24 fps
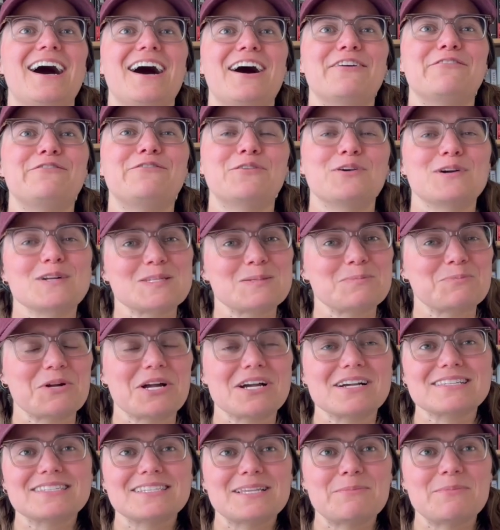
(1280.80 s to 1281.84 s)
Forced
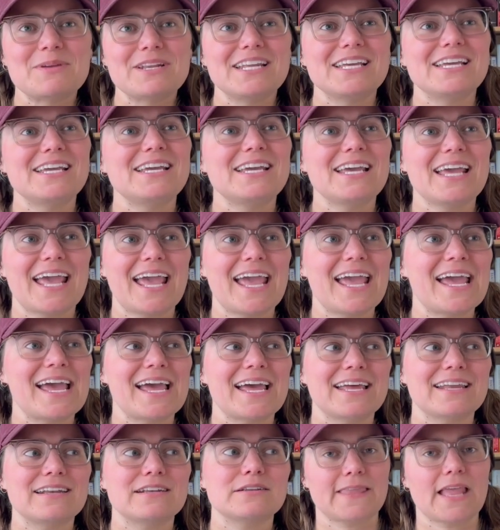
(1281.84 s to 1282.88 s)
proximity.
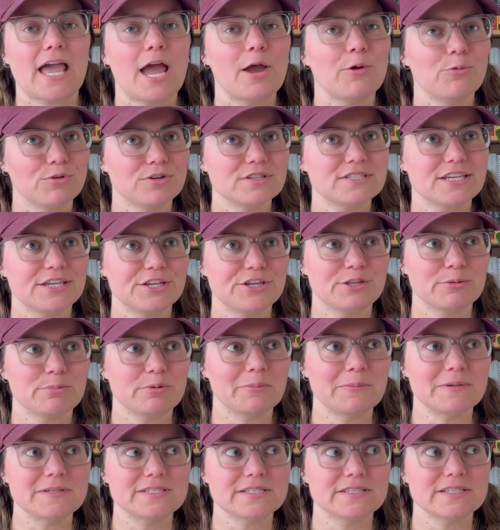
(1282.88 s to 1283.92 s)
And I will tell you the
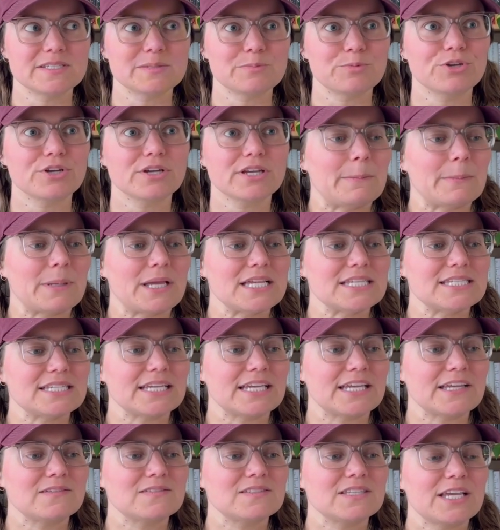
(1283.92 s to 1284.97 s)
premise of this book because it
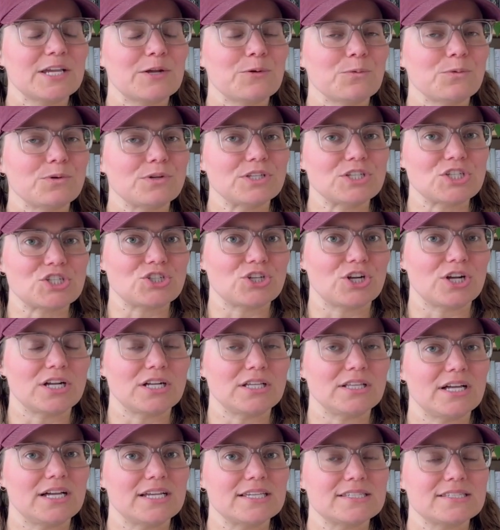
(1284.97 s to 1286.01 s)
gives like really strong
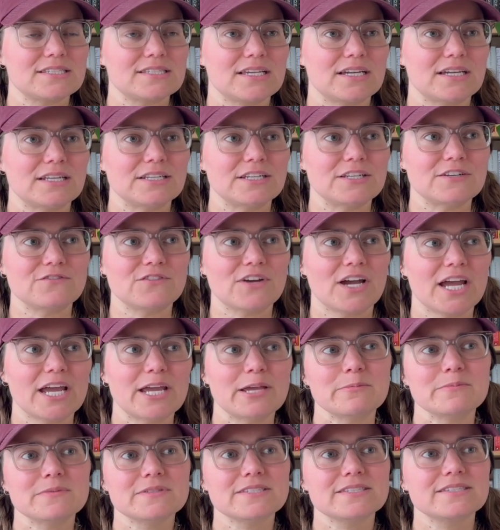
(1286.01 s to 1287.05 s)
Glass Onion
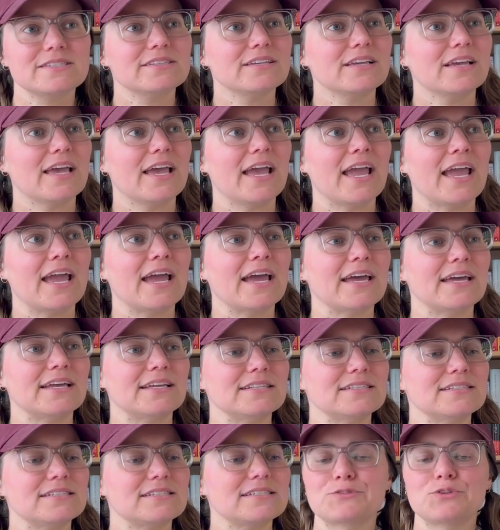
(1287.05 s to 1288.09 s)
vibes,
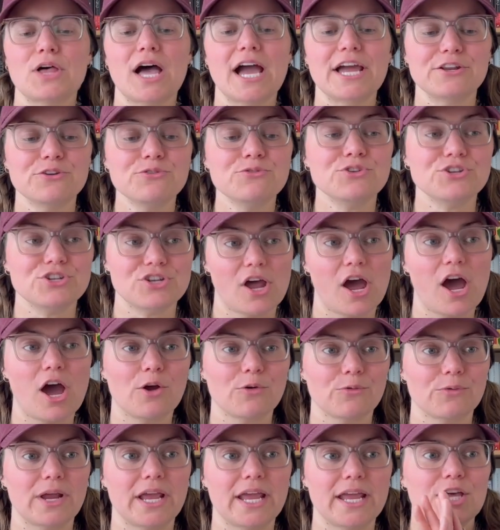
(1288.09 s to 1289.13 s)
and I do
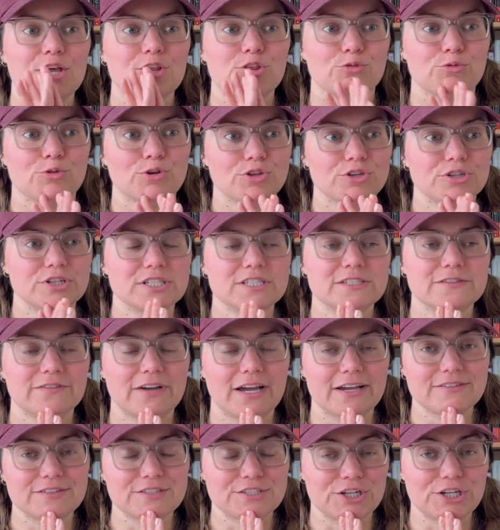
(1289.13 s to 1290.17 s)
not rate thrillers
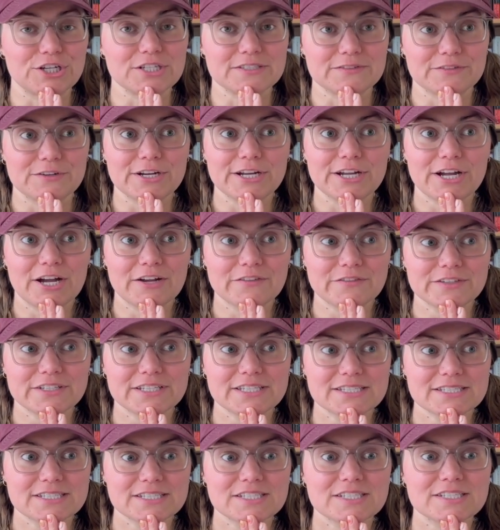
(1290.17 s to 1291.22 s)
5 stars very
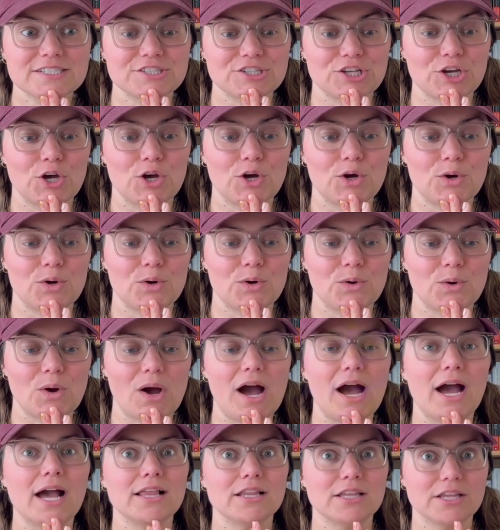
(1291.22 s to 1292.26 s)
often, so
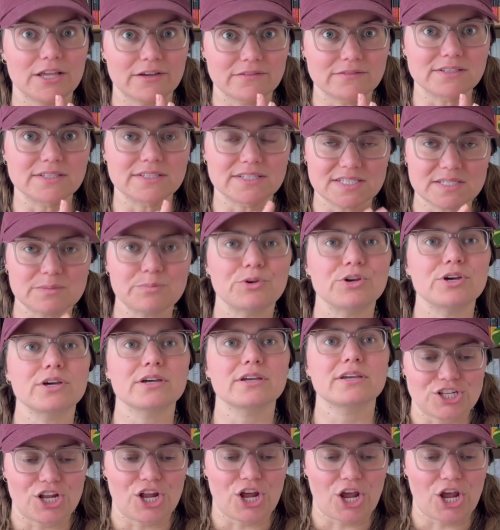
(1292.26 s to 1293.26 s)
I loved this book.